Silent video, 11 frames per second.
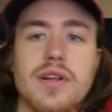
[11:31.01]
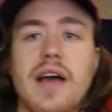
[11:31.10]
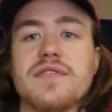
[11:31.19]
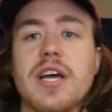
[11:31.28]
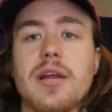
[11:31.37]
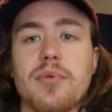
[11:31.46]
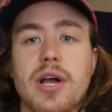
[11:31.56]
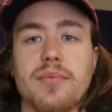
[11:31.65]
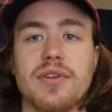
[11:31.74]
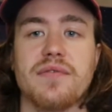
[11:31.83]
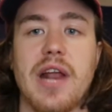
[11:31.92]
I've set up a
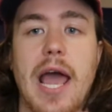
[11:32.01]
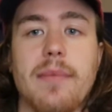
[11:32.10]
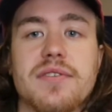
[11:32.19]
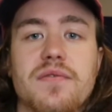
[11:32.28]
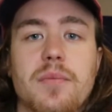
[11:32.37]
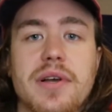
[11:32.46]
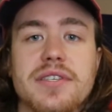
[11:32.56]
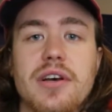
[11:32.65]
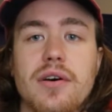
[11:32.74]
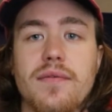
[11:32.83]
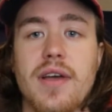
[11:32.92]
couple different habits for
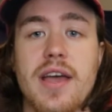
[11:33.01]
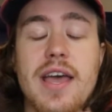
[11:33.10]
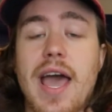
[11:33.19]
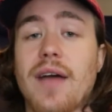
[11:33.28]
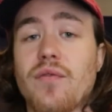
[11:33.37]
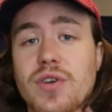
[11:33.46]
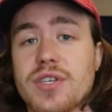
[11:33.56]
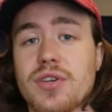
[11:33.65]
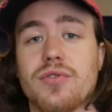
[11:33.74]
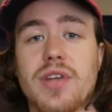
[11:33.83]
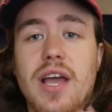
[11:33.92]
myself every
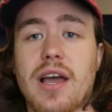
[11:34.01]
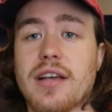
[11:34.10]
single day.